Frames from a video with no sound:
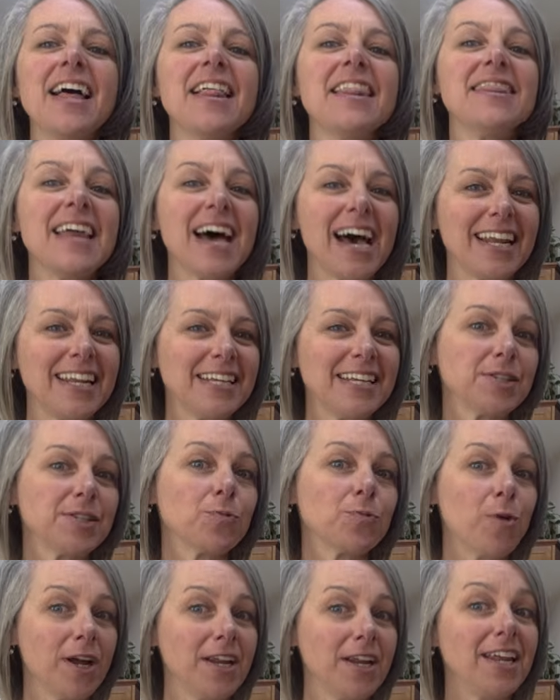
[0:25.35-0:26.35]
That is
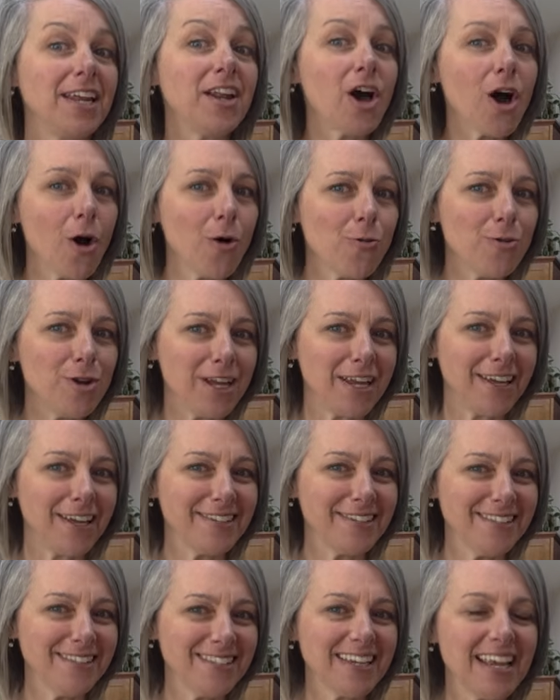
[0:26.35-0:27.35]
what an ode
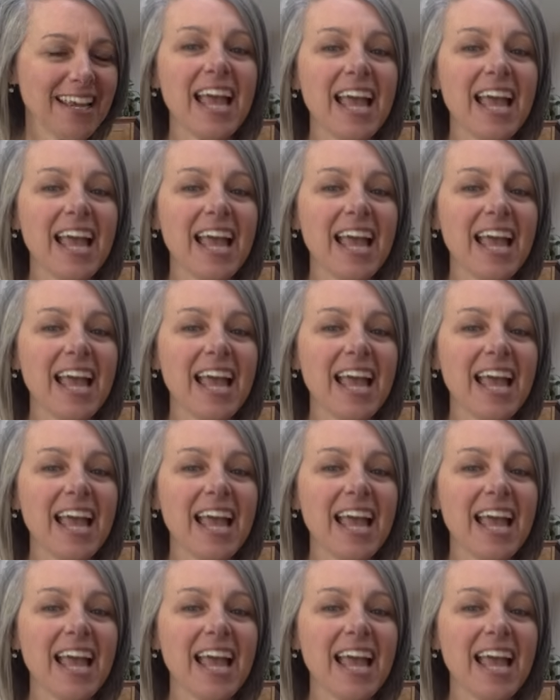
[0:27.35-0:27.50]
is.